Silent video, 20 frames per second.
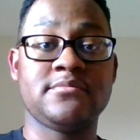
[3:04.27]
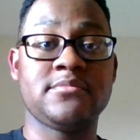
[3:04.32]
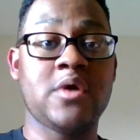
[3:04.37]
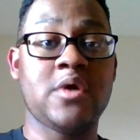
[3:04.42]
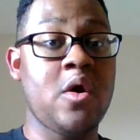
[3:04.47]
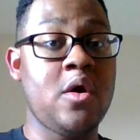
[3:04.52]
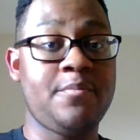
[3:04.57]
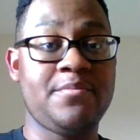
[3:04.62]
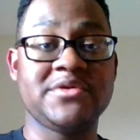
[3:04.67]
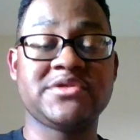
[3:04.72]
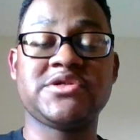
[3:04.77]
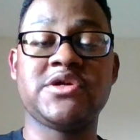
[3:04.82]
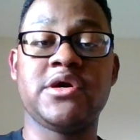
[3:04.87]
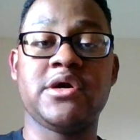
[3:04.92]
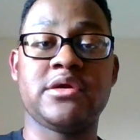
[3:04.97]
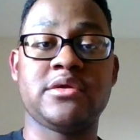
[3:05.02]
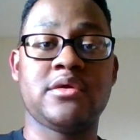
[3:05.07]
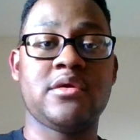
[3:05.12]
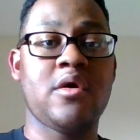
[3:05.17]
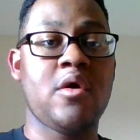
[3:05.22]
I hope it's
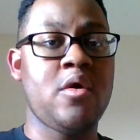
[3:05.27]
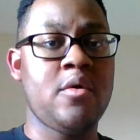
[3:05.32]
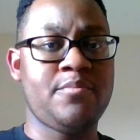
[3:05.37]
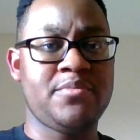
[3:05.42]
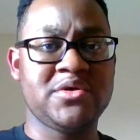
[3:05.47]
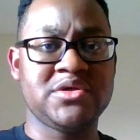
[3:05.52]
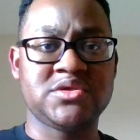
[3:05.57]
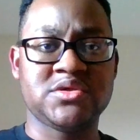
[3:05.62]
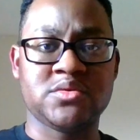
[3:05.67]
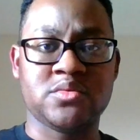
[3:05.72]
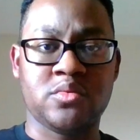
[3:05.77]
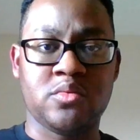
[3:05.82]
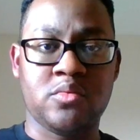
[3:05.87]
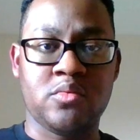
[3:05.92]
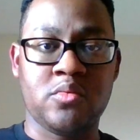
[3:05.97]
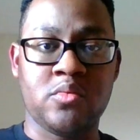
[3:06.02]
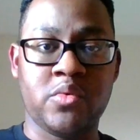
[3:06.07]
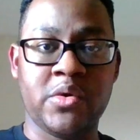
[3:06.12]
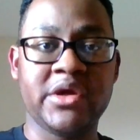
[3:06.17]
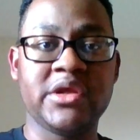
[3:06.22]
good. I hope it's
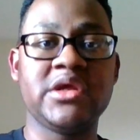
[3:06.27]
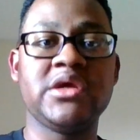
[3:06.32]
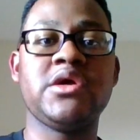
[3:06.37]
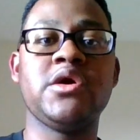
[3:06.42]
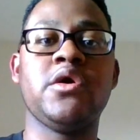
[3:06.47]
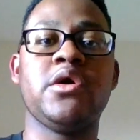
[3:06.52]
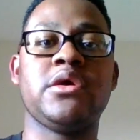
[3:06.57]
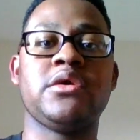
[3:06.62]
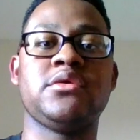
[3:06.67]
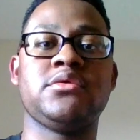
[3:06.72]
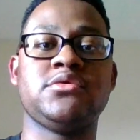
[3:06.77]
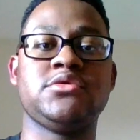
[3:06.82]
really good.